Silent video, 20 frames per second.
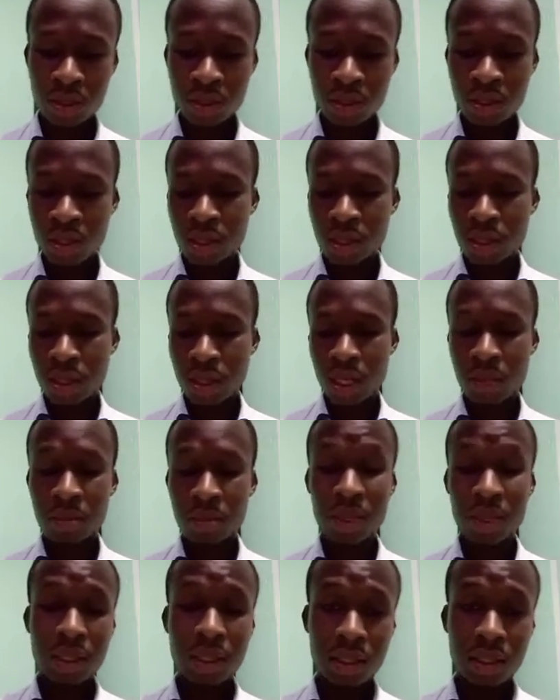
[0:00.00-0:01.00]

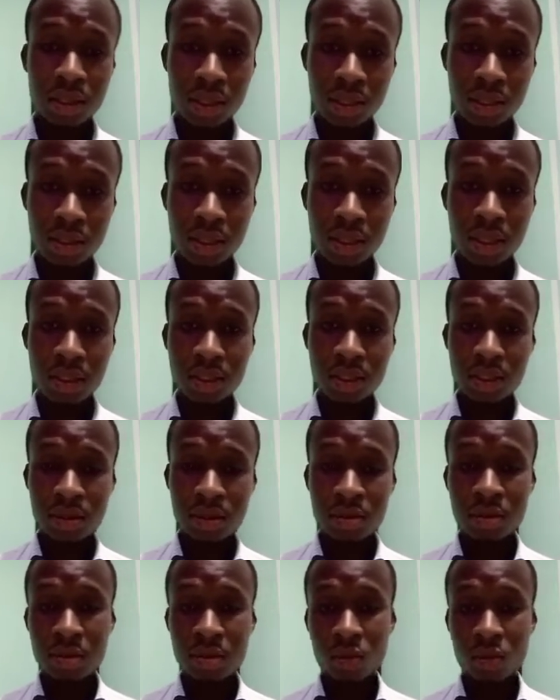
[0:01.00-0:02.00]
catheters, that is
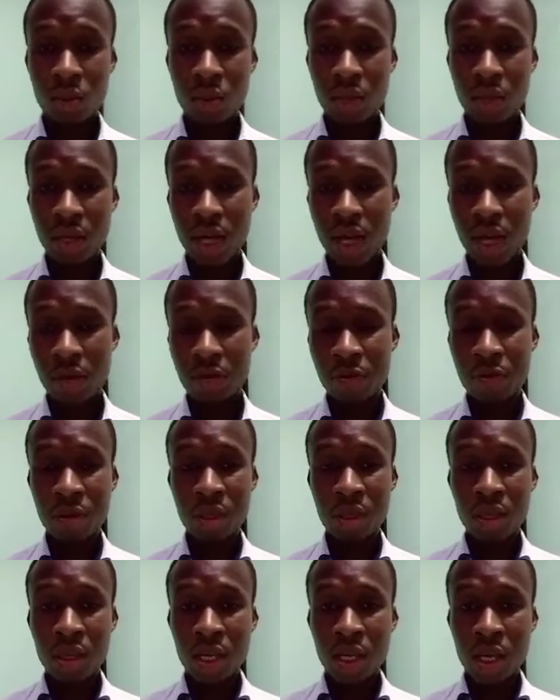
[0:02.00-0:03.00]
where we have
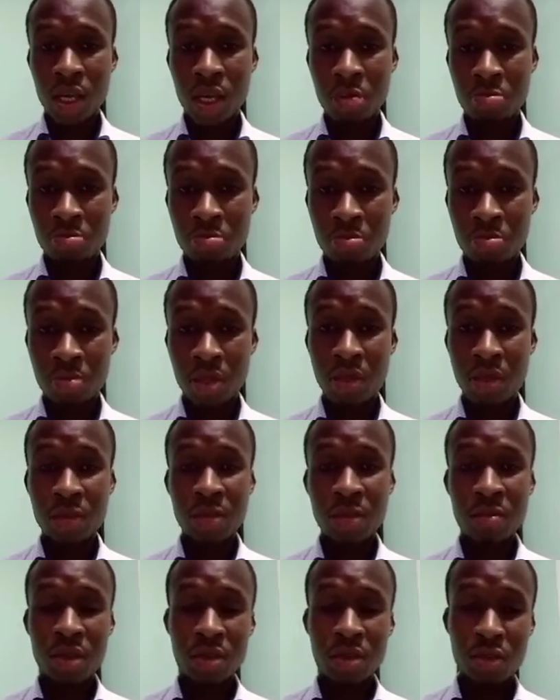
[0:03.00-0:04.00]
if someone is
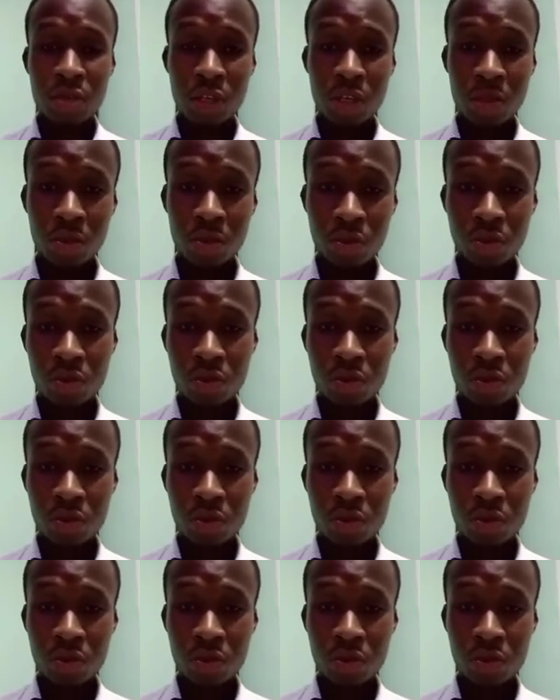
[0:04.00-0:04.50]
not able to